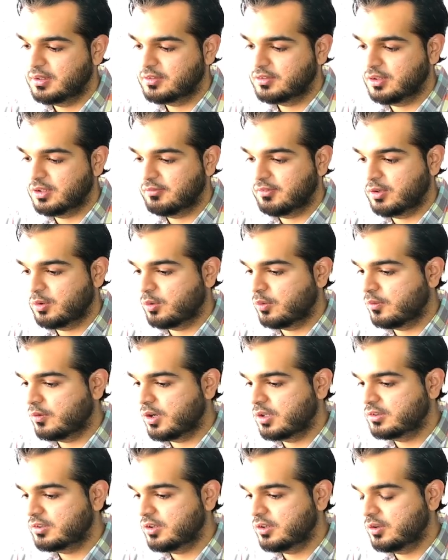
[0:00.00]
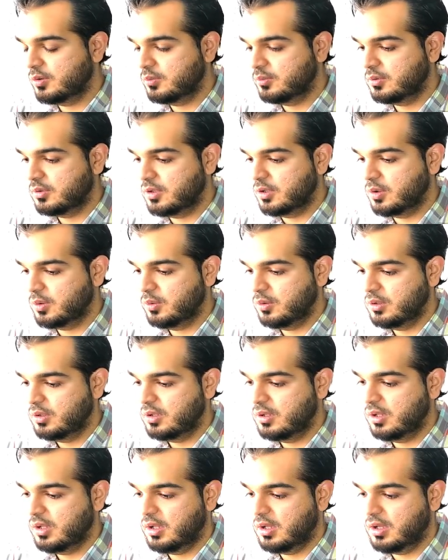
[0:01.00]
You live in Northern Ontario? No.
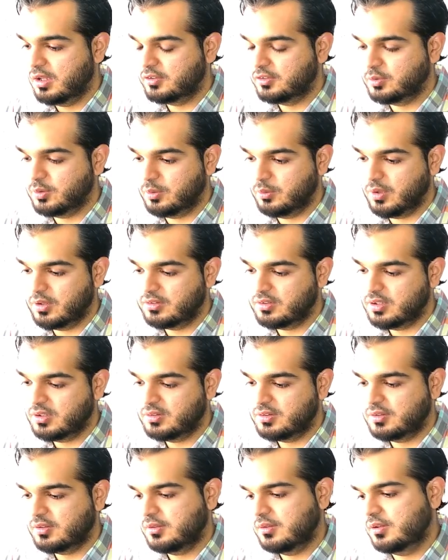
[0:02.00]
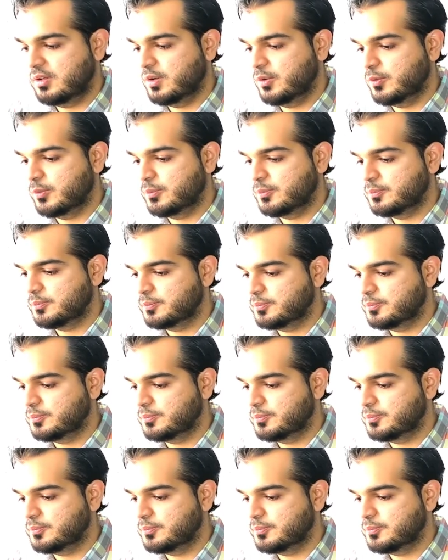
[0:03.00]
Student residence? No.